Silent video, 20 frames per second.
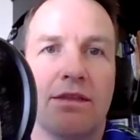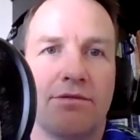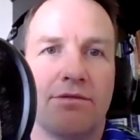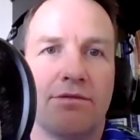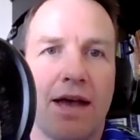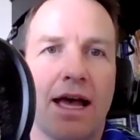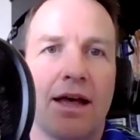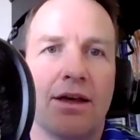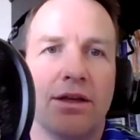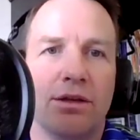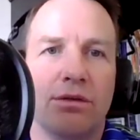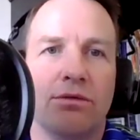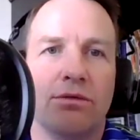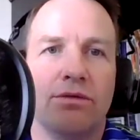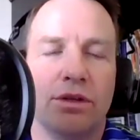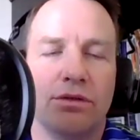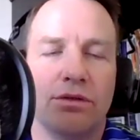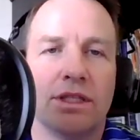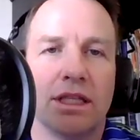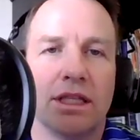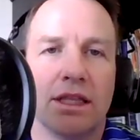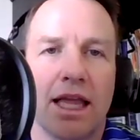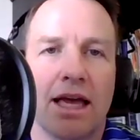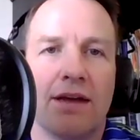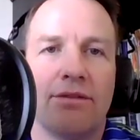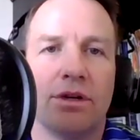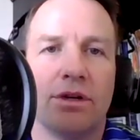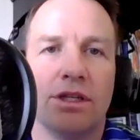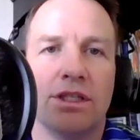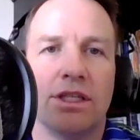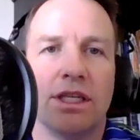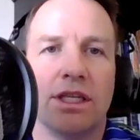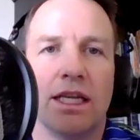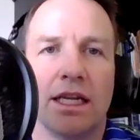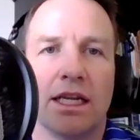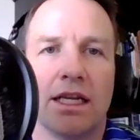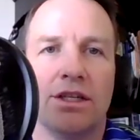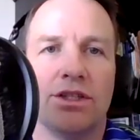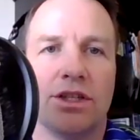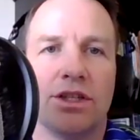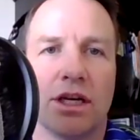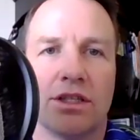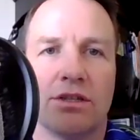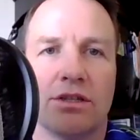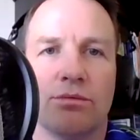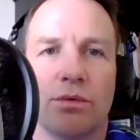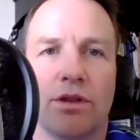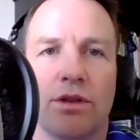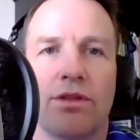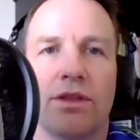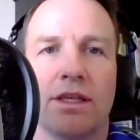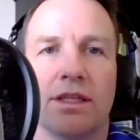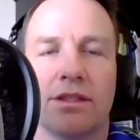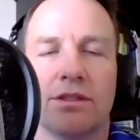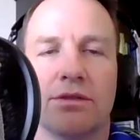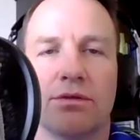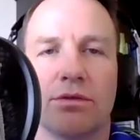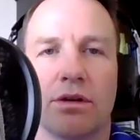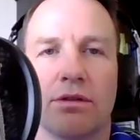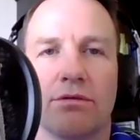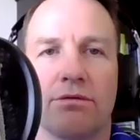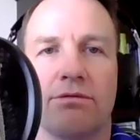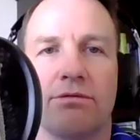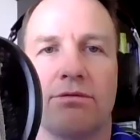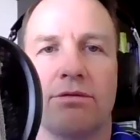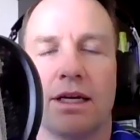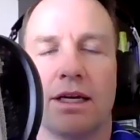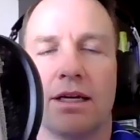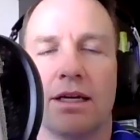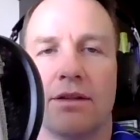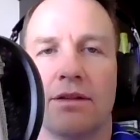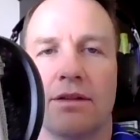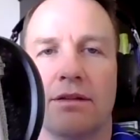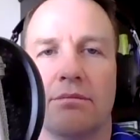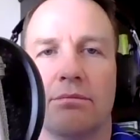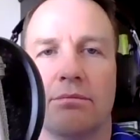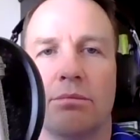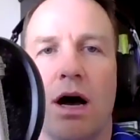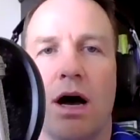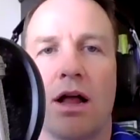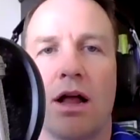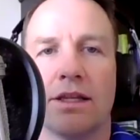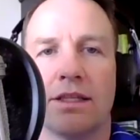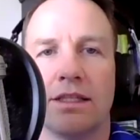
we see the value of using leverage in conjunction with this sort of uh,